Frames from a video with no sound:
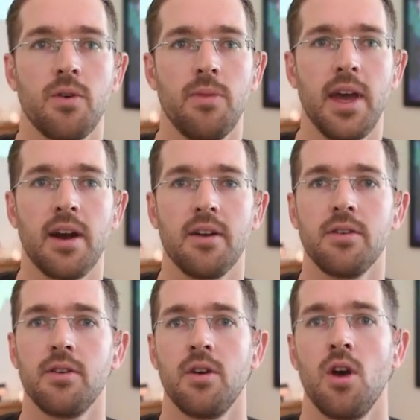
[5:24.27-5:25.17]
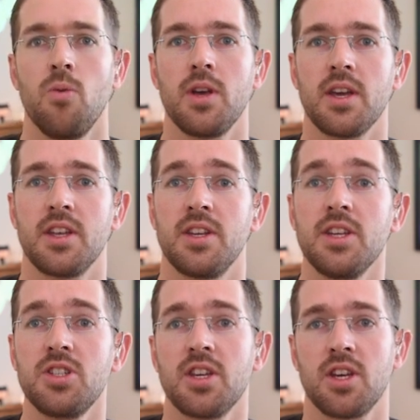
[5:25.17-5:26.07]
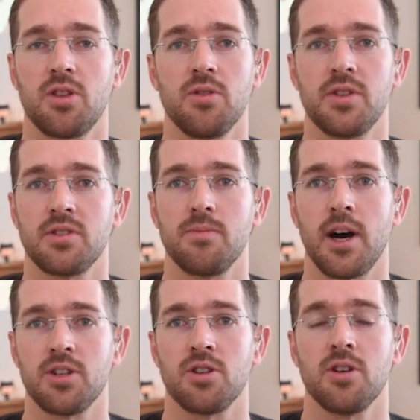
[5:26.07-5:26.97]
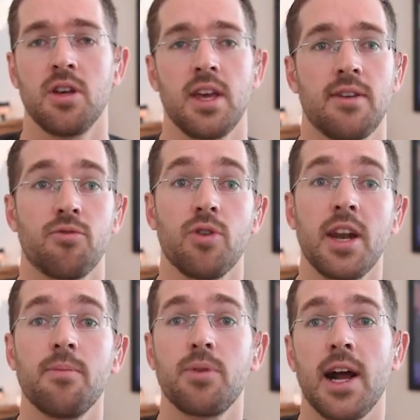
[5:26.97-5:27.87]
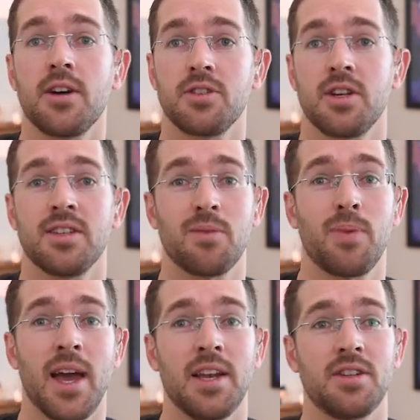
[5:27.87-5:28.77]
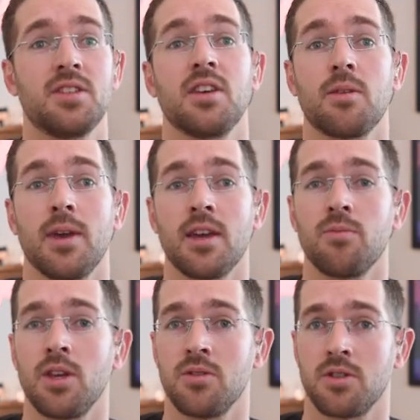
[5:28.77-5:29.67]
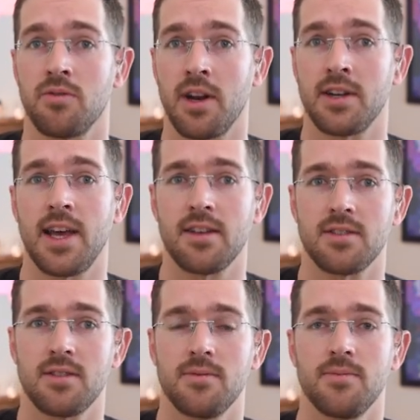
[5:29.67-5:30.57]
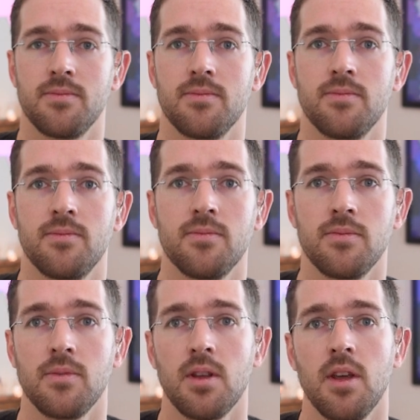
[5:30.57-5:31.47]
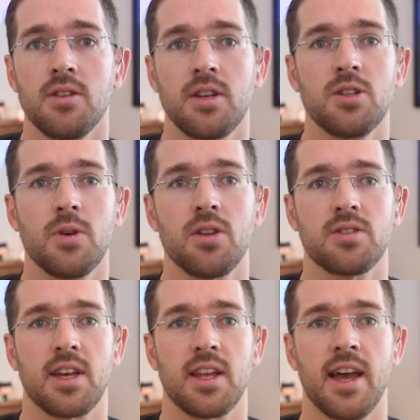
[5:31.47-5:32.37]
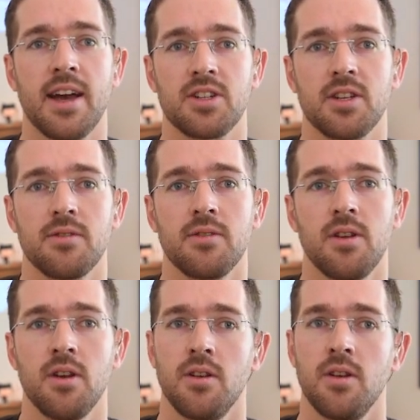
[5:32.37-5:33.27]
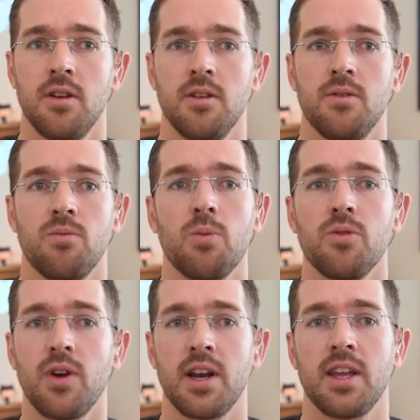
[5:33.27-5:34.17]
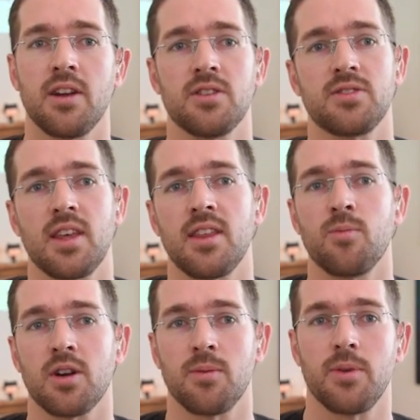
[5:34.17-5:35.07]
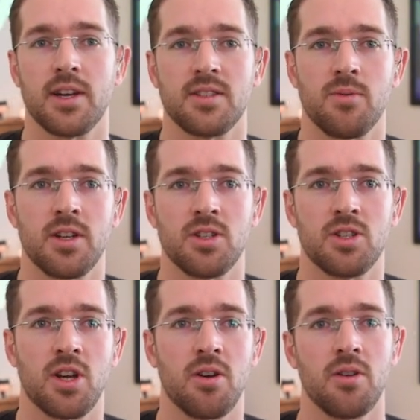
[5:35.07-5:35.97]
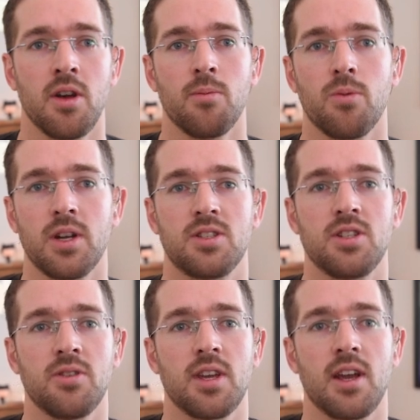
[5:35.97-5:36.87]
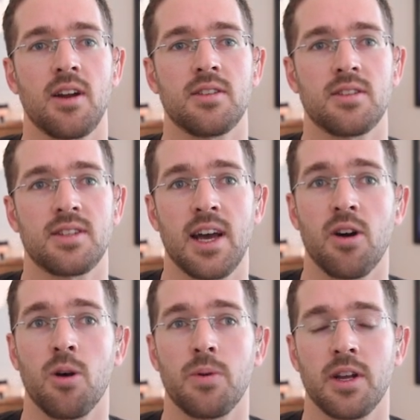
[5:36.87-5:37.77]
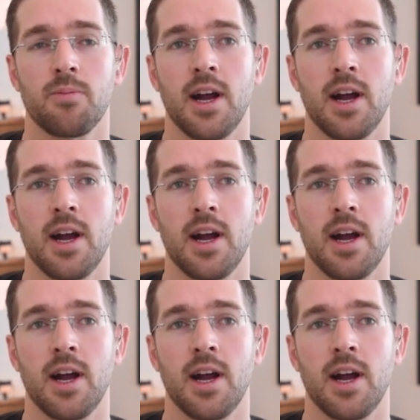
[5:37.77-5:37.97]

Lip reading: From there, we can conditionally include this module if run in browser is appended to the command we use to run a test. So here's what it looks like in action. What we're running here is slightly more complex than what I just showed, but what it's doing here is it's now opening a